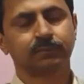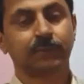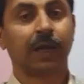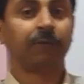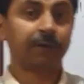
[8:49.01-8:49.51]

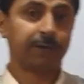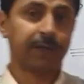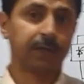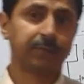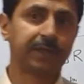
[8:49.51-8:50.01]
However,
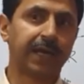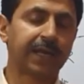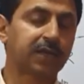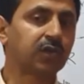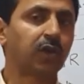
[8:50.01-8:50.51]
if the
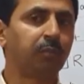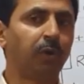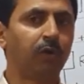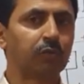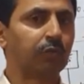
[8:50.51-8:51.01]
direction of
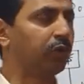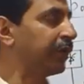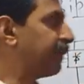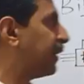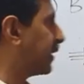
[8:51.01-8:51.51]
power flow
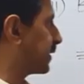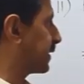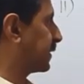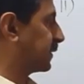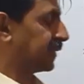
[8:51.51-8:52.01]

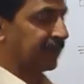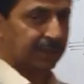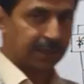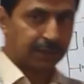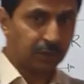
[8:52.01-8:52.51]
reverses,
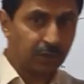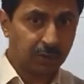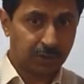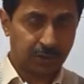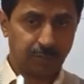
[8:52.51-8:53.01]

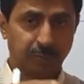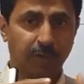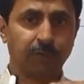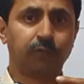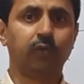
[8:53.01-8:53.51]

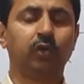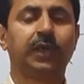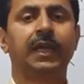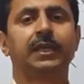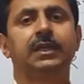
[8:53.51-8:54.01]
power flow
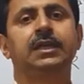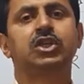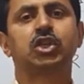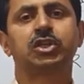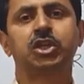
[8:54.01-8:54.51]
can
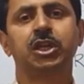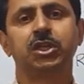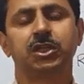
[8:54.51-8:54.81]
interchange.